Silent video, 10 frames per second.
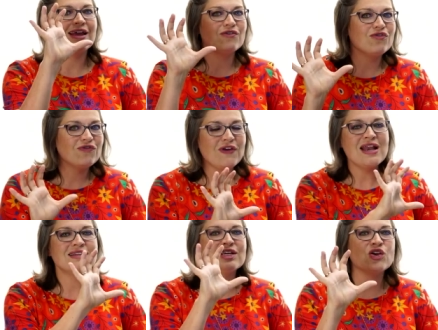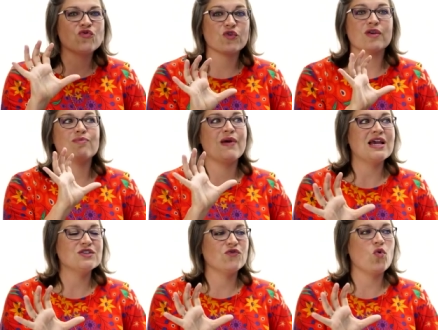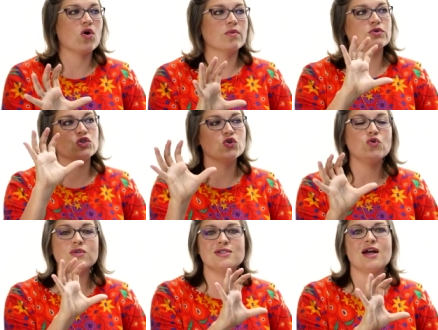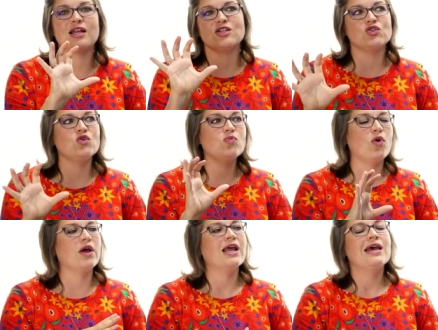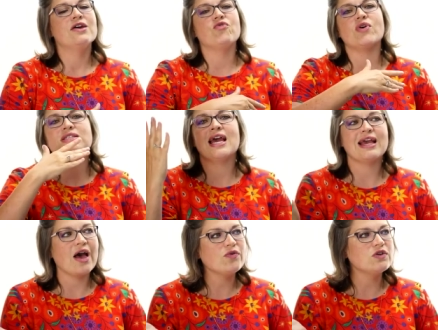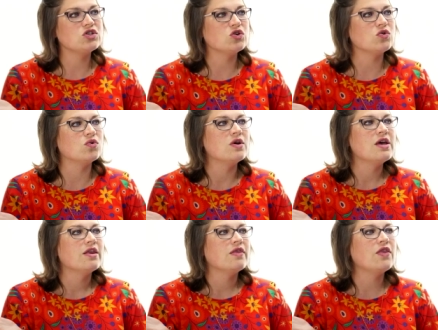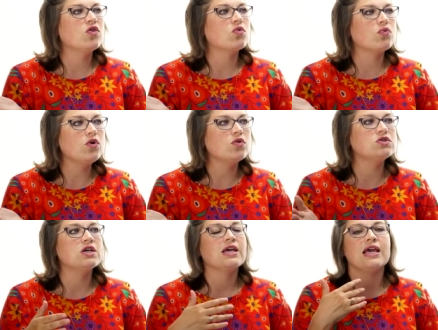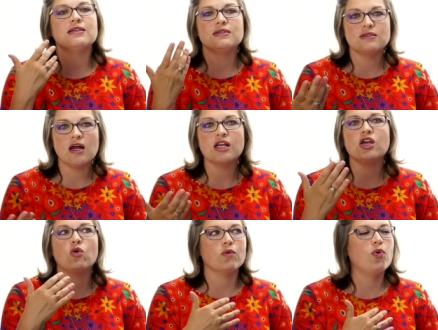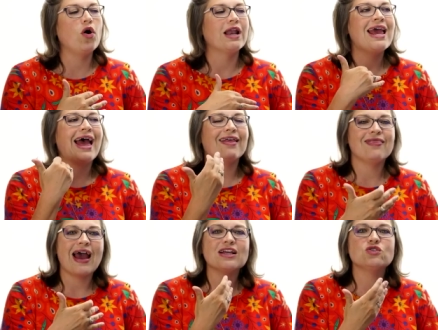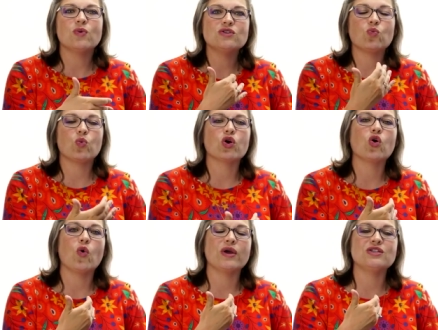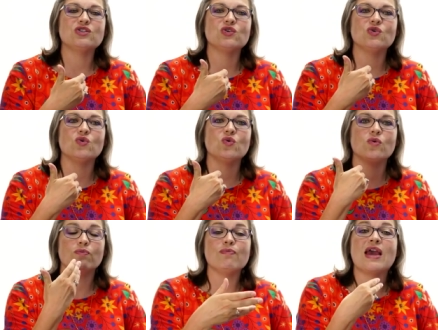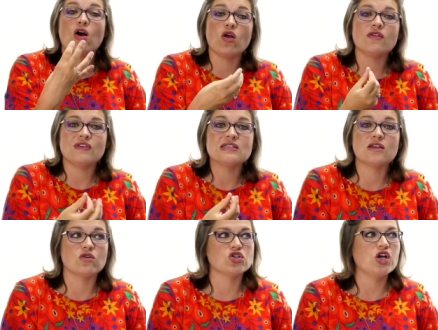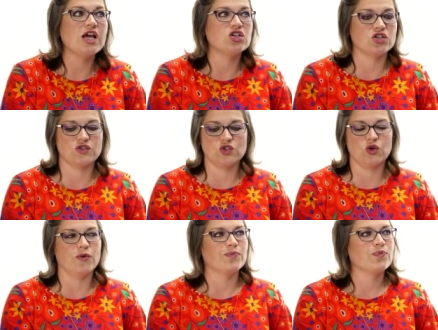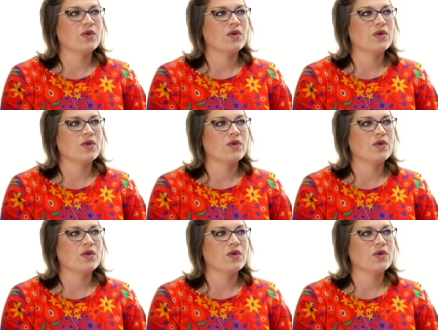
infinitive or the base form, to study, to put, if we take out the to, then the root is study or put, and that's what we're going to make all of these little changes to.